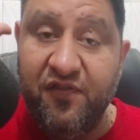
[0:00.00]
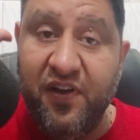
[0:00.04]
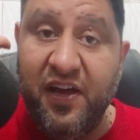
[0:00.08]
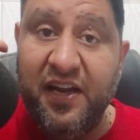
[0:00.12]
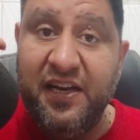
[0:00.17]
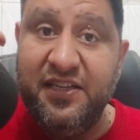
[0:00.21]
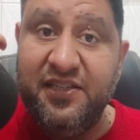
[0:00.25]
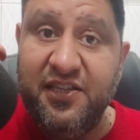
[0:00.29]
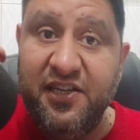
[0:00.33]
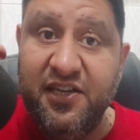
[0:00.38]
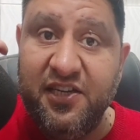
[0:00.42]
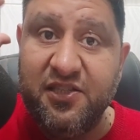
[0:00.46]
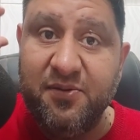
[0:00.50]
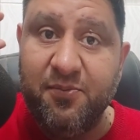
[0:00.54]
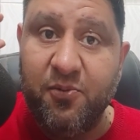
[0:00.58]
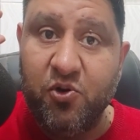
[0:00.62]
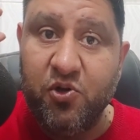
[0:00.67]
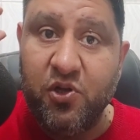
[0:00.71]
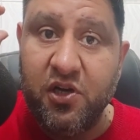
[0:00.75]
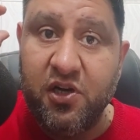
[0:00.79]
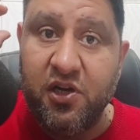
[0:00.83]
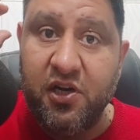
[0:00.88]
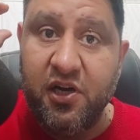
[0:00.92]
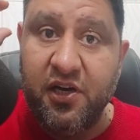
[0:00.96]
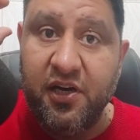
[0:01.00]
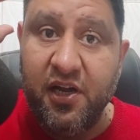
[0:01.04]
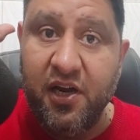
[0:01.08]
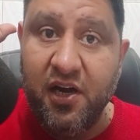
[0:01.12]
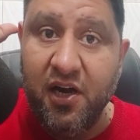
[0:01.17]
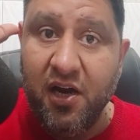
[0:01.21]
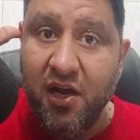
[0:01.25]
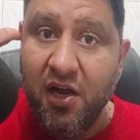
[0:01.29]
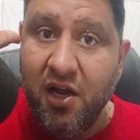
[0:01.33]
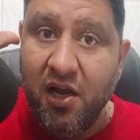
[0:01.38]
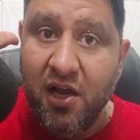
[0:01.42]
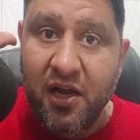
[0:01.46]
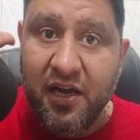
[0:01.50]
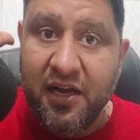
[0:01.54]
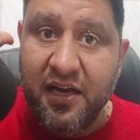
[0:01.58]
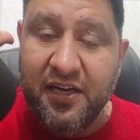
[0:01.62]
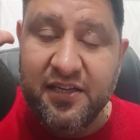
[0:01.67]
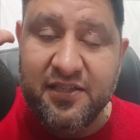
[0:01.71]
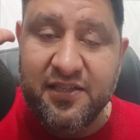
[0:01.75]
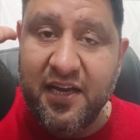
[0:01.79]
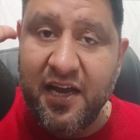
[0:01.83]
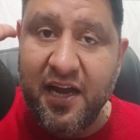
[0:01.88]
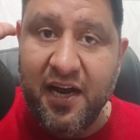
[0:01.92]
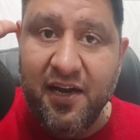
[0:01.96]
very serious about the career,
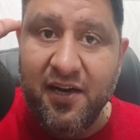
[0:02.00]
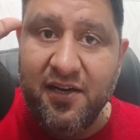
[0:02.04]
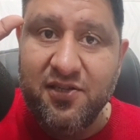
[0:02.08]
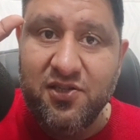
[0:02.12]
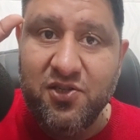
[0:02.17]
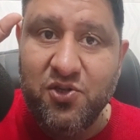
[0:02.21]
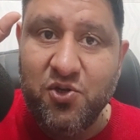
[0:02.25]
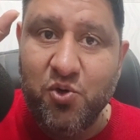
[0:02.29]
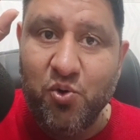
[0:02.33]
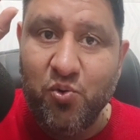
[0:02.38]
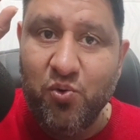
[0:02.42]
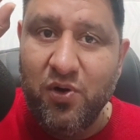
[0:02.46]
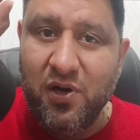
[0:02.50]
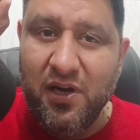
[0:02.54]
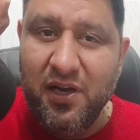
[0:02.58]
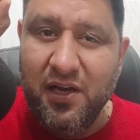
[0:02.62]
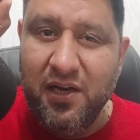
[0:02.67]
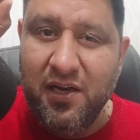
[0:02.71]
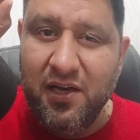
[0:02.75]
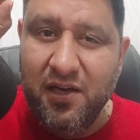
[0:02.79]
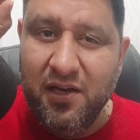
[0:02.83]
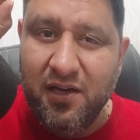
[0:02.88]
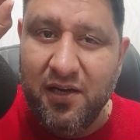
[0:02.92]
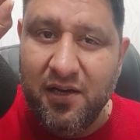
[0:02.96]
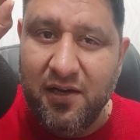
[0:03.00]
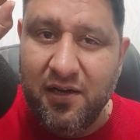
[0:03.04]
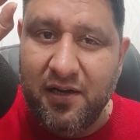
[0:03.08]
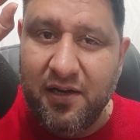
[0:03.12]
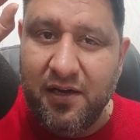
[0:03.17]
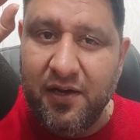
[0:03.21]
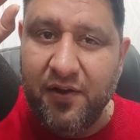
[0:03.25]
his hand is totally